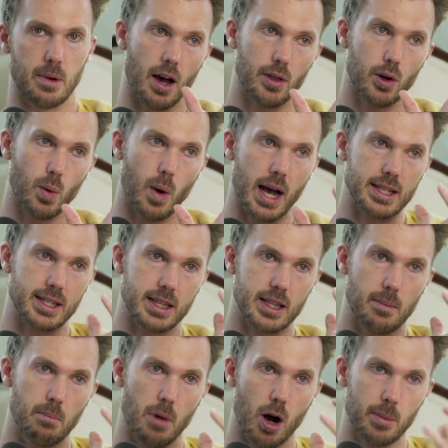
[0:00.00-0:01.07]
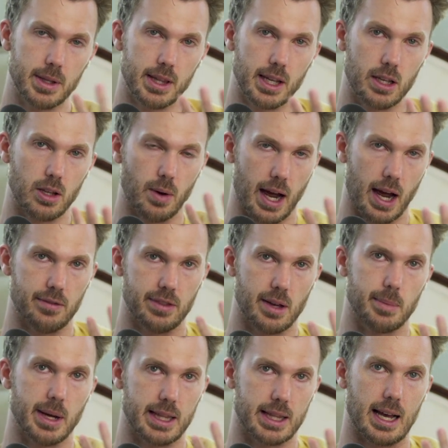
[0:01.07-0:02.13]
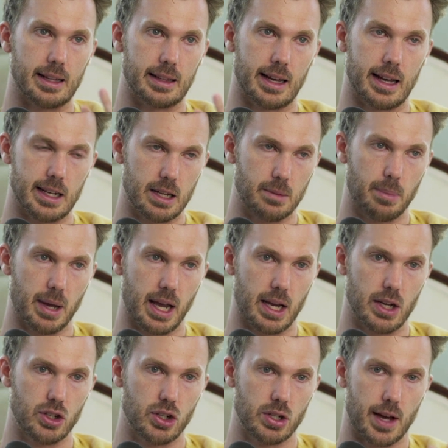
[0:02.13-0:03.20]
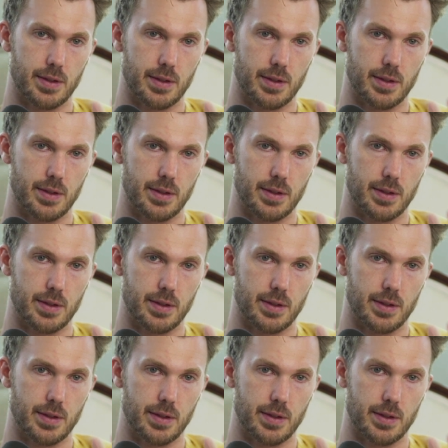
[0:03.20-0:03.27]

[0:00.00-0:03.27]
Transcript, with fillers: Otherwise, in the moment that you have them at that landing page,